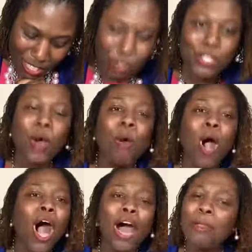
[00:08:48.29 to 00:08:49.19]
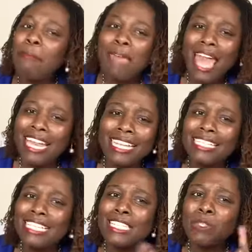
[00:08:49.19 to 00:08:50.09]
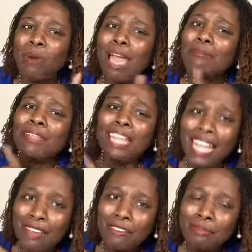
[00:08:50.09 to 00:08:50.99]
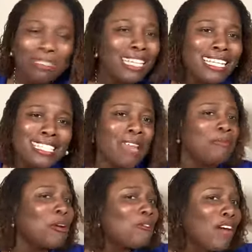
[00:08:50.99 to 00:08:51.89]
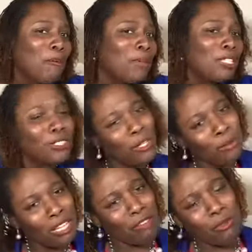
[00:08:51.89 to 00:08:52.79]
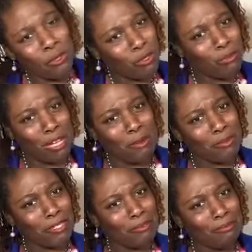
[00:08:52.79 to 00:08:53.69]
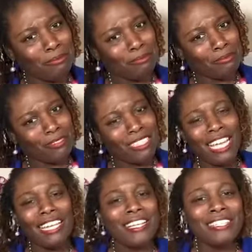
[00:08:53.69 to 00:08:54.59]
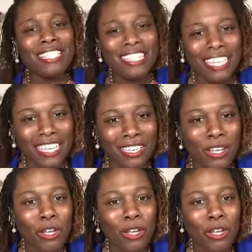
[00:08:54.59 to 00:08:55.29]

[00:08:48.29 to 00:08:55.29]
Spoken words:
Don't automatically swipe left because their profile picture don't give you goosebumps. Now, here's the thing.